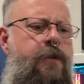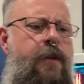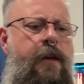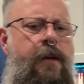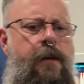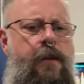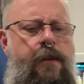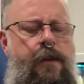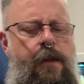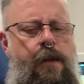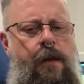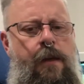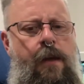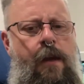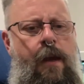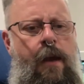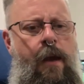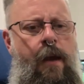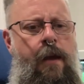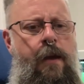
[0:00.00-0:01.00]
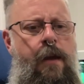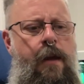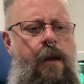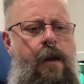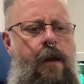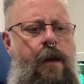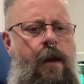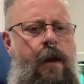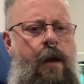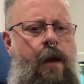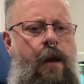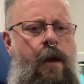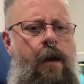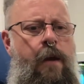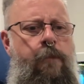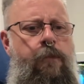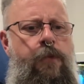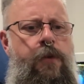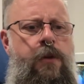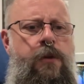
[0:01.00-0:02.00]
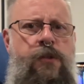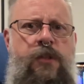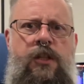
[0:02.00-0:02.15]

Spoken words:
like there's